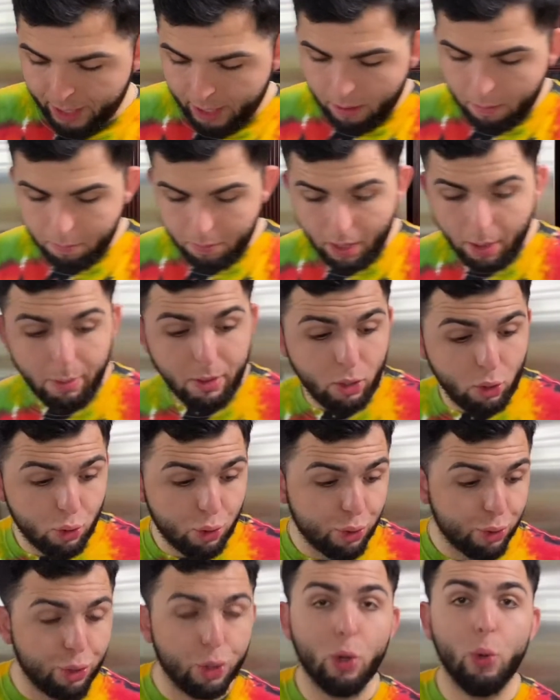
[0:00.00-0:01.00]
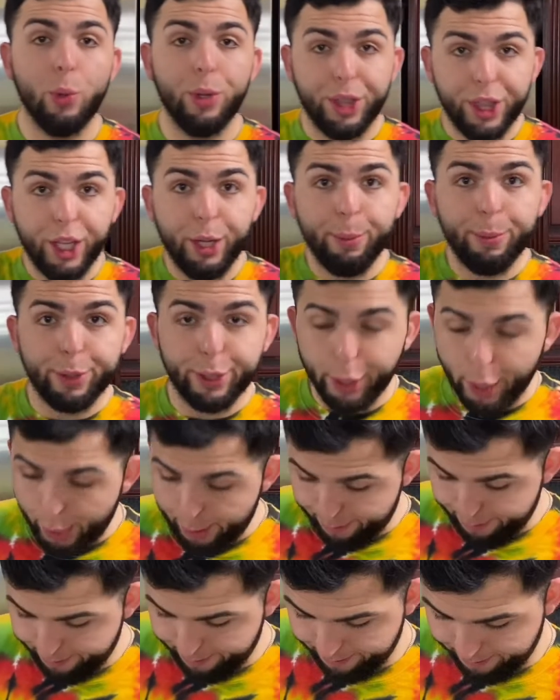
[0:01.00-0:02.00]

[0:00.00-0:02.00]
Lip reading: maybe you should throw a thumbs up,